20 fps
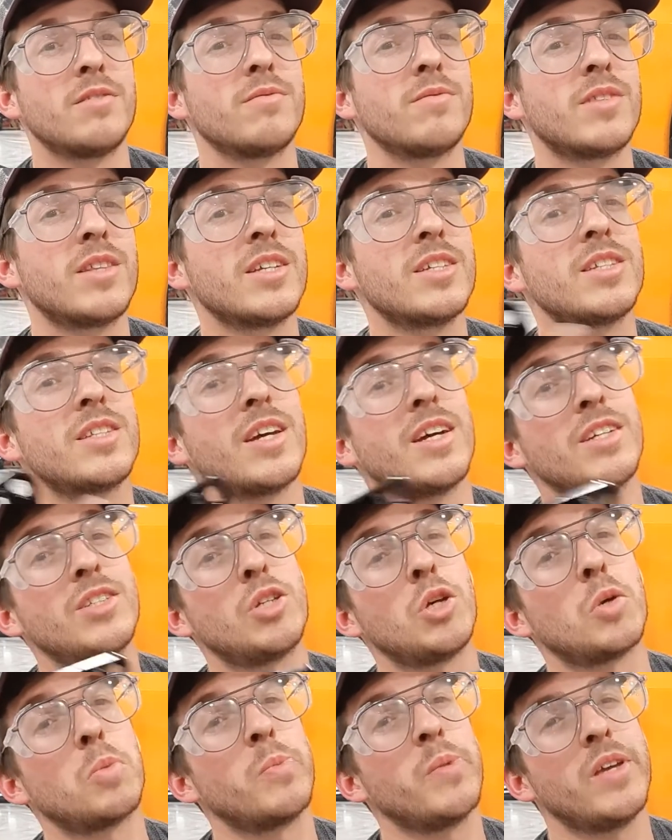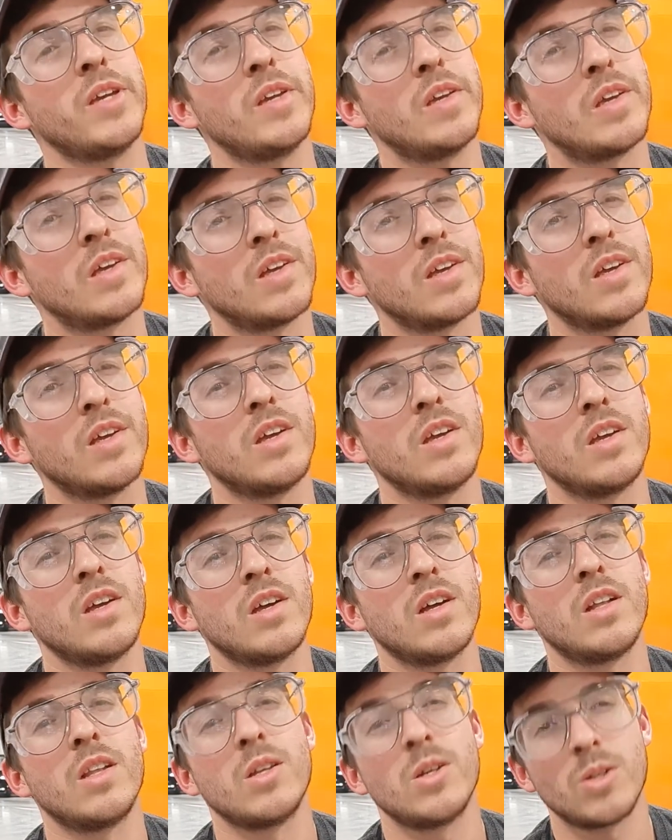This side took me
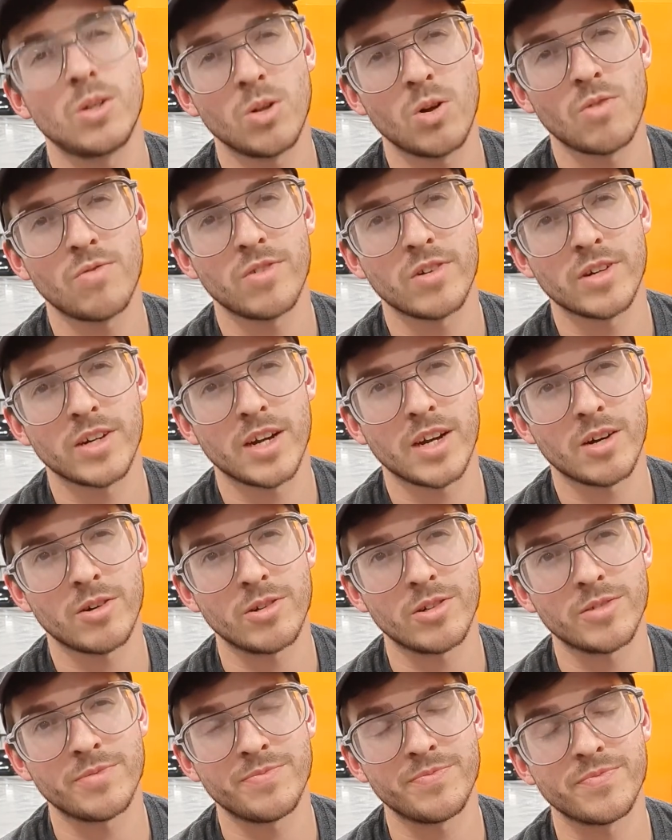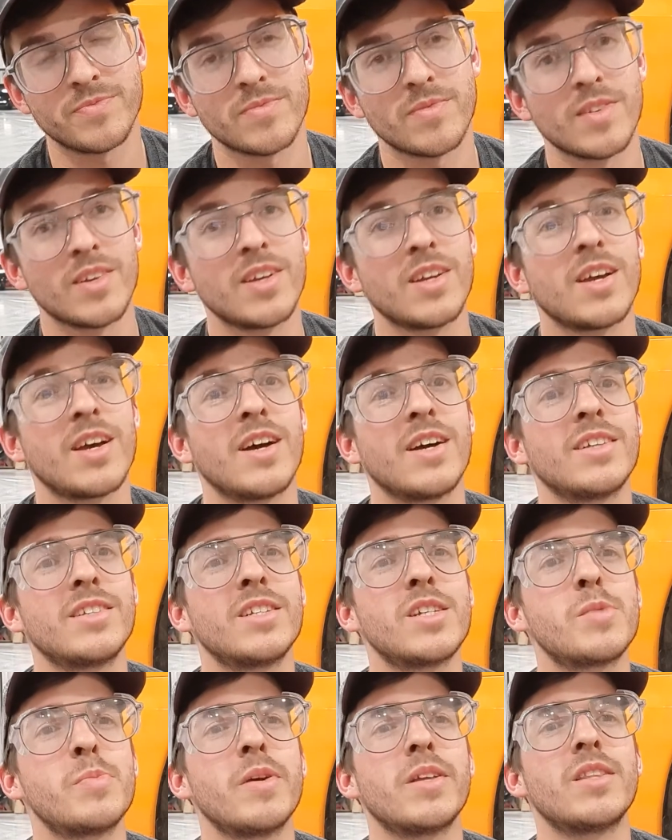a little over an hour. I
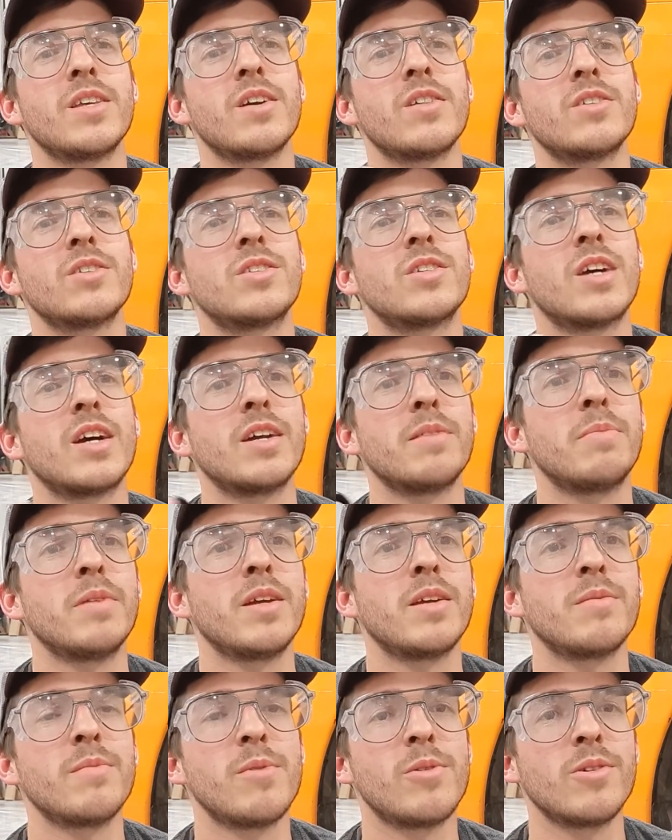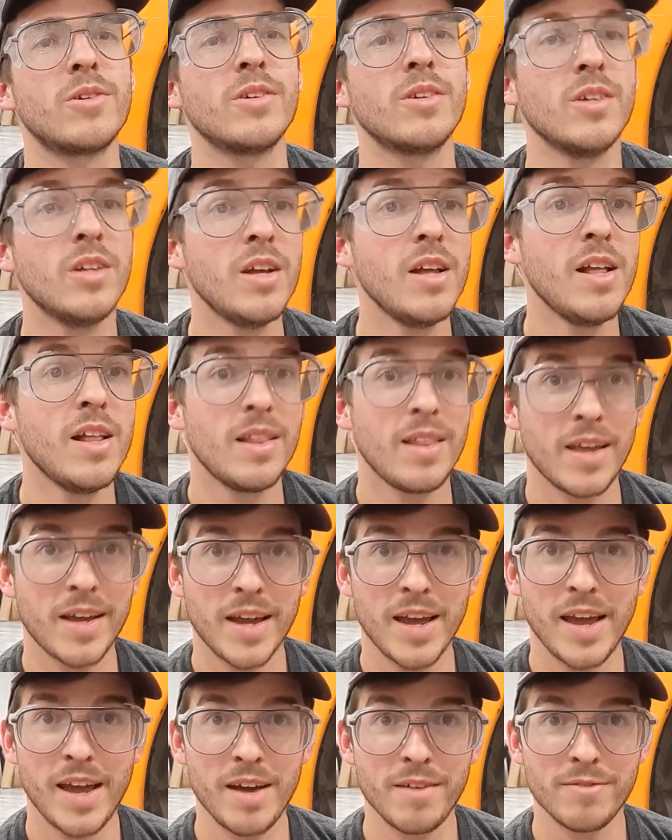anticipate the other side being more like a
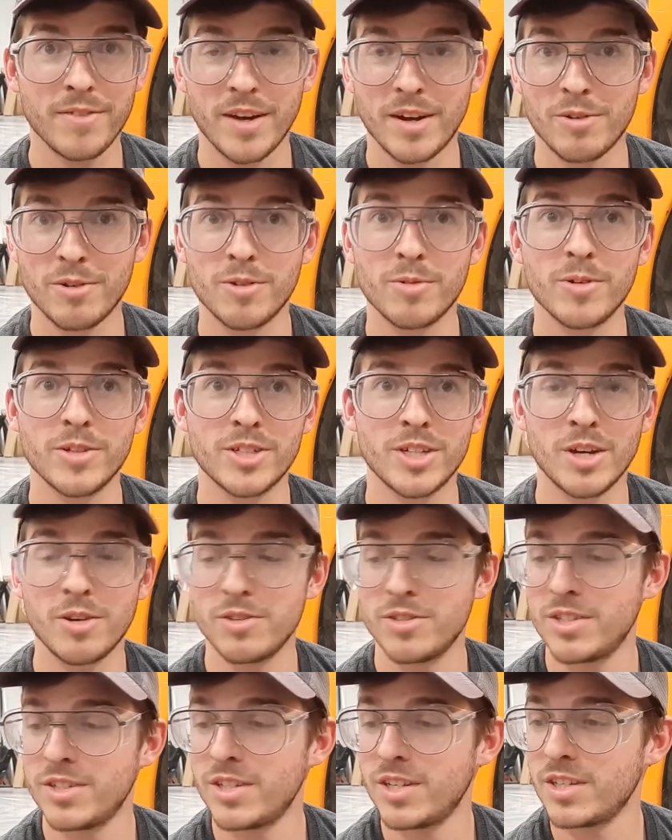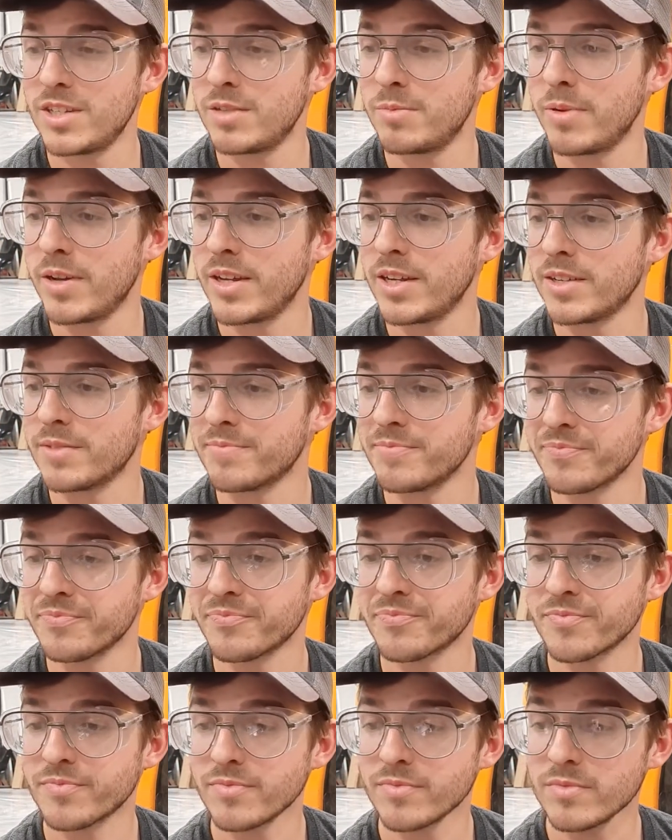half hour, which I was anticipating.
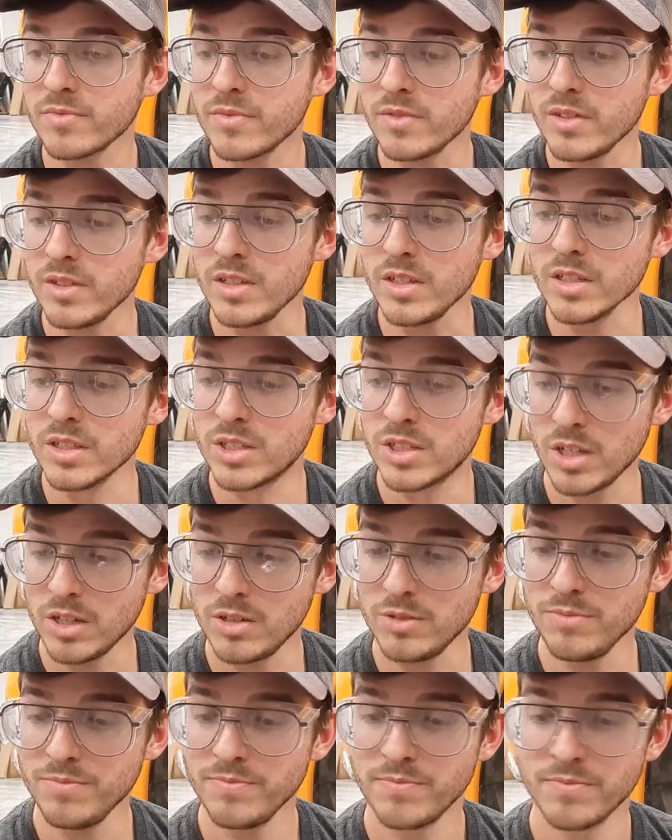So